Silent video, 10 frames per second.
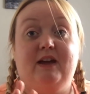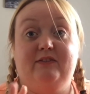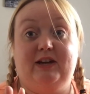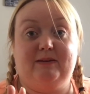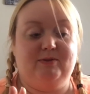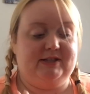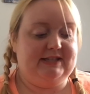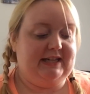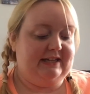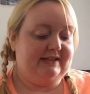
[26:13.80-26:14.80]
I feel like I'm going to
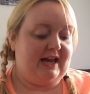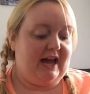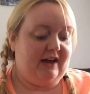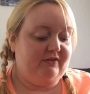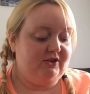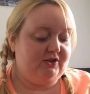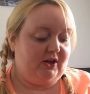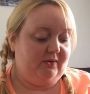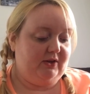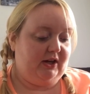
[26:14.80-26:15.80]
sneeze. I haven't
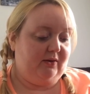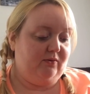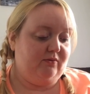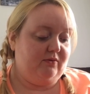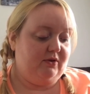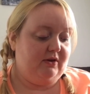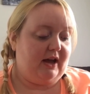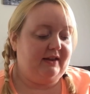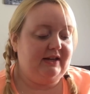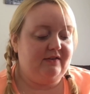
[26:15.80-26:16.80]
shown you,
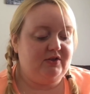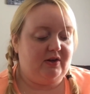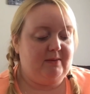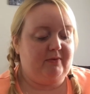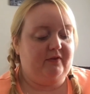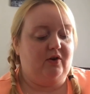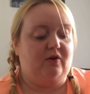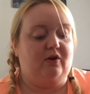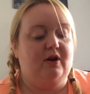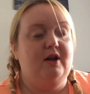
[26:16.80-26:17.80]
I think I've shown it
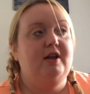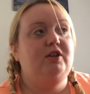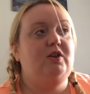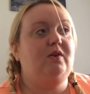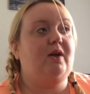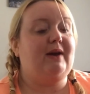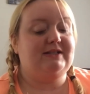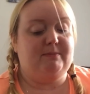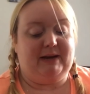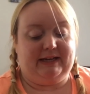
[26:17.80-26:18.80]
before. Hugo
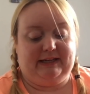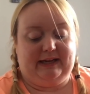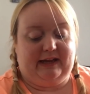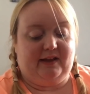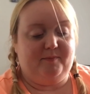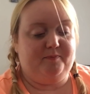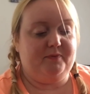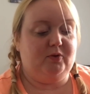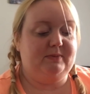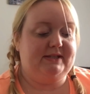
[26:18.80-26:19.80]
has a blanket
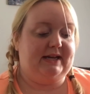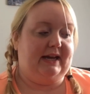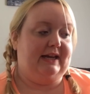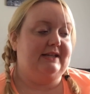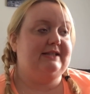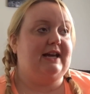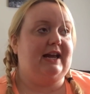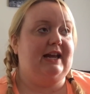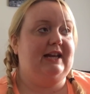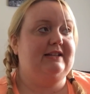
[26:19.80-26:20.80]
upstairs
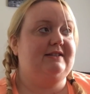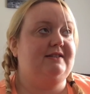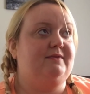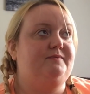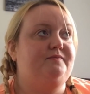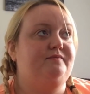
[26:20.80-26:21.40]
that is